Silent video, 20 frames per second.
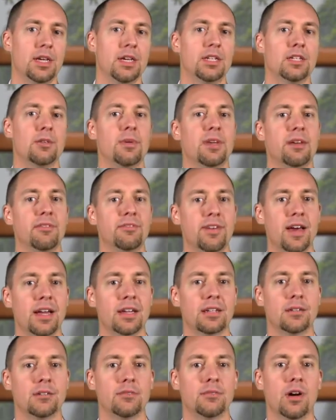To be
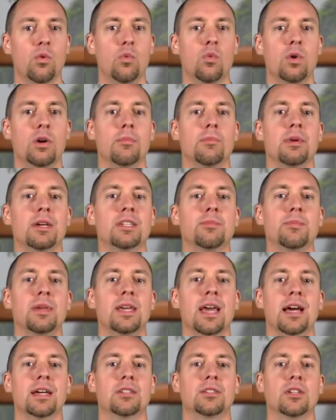effective, a will must
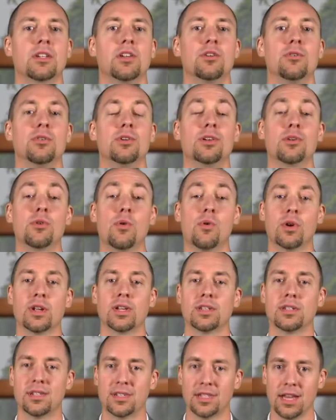be executed
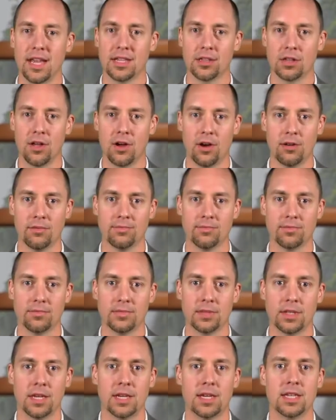according to state law.
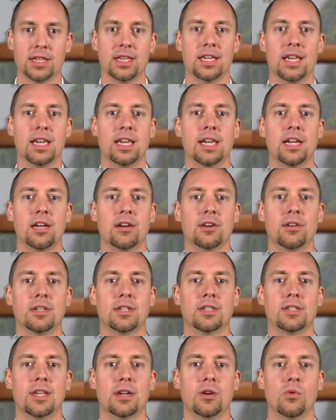The key here
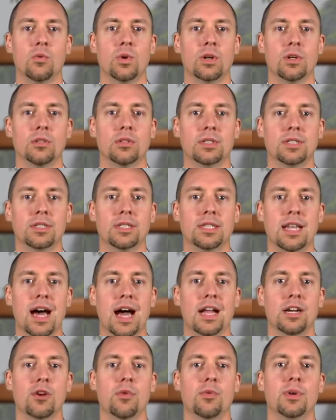is that a will does
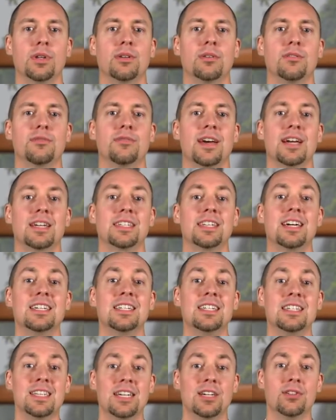not go into effect
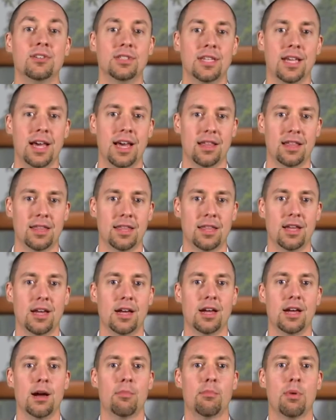until death.
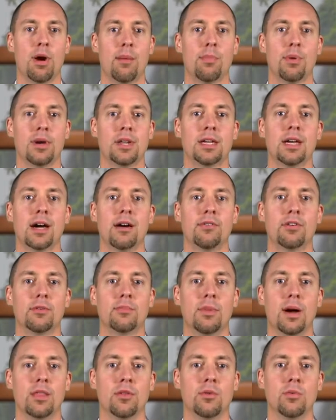Property covered
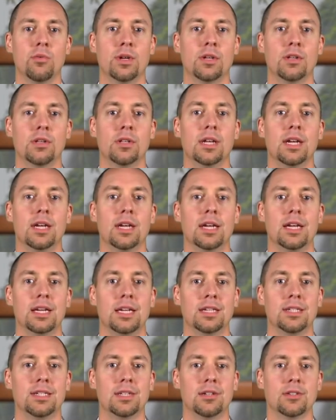by the will
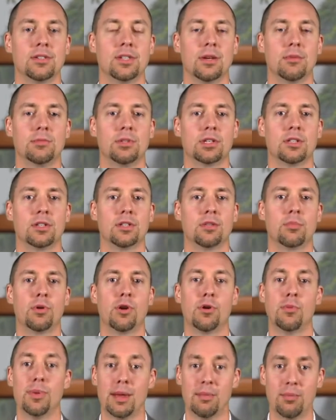is still subject to the
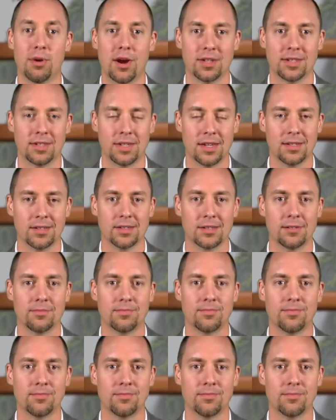probate process.